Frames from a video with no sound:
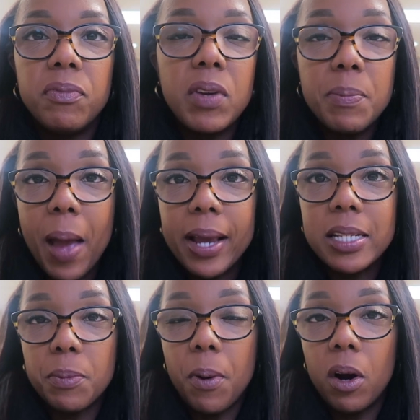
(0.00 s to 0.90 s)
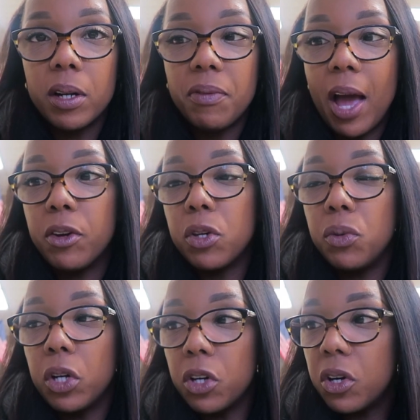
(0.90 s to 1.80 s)
Feedback is a part of how you
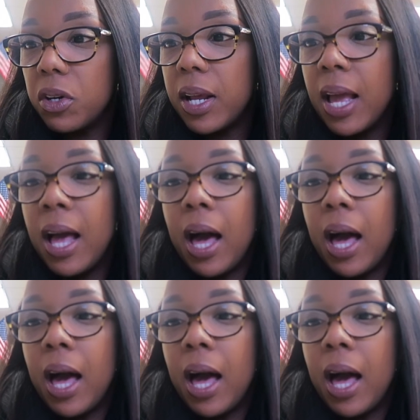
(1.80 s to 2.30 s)
learn.